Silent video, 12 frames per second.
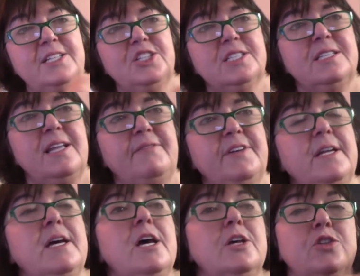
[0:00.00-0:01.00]
just love
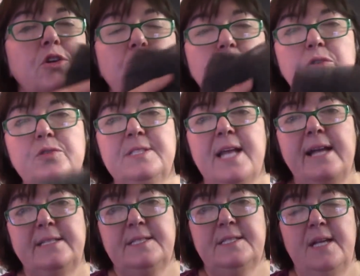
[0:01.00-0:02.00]
it. So you use
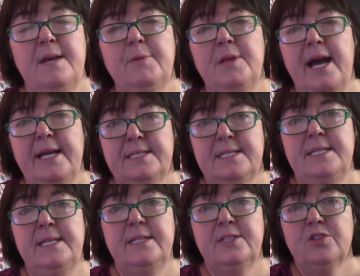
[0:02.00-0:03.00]
that to stabilize
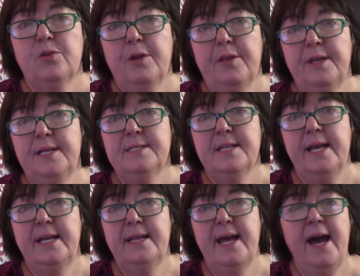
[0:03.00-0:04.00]
knits or things
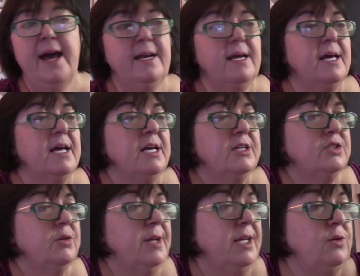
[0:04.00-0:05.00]
like that
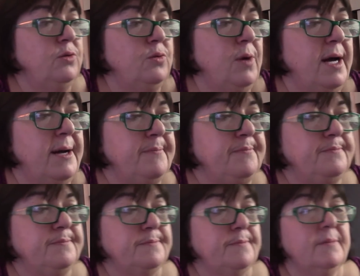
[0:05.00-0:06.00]
so that you
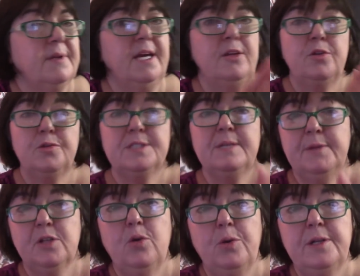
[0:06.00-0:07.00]
can use them
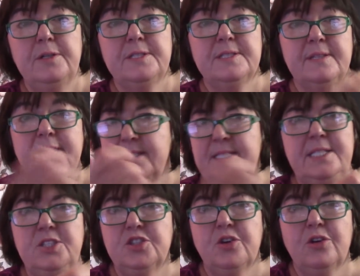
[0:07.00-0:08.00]
in quilts, like
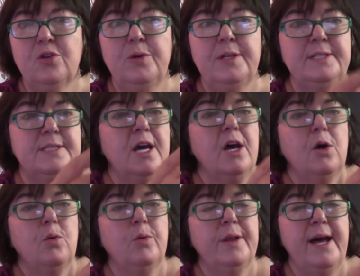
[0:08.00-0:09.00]
t-shirt quilts,
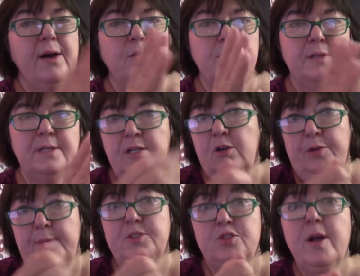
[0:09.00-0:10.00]
without, you know,
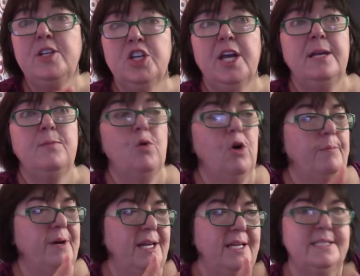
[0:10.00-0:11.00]
them stretching anymore.
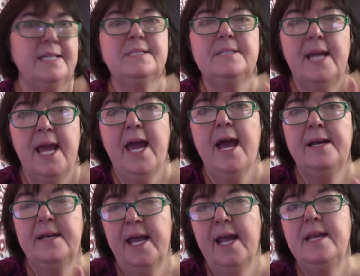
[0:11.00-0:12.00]
But it doesn't
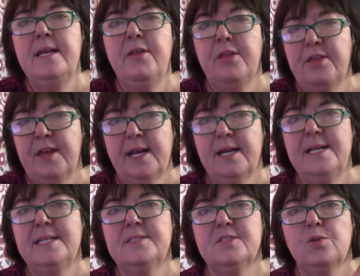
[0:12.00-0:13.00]
add any
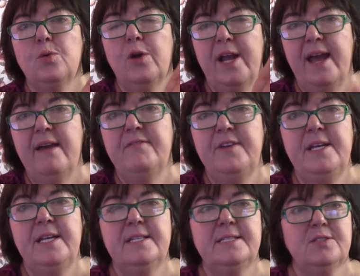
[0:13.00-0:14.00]
thickness or
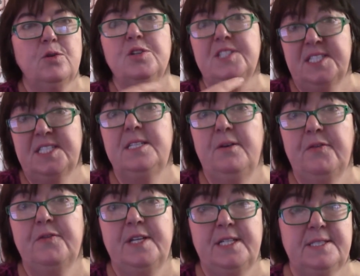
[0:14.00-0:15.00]
heaviness or
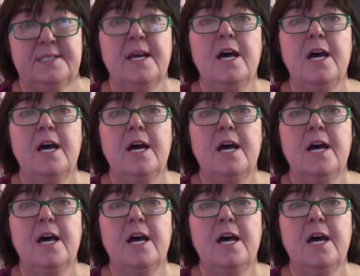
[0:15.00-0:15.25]
stiffness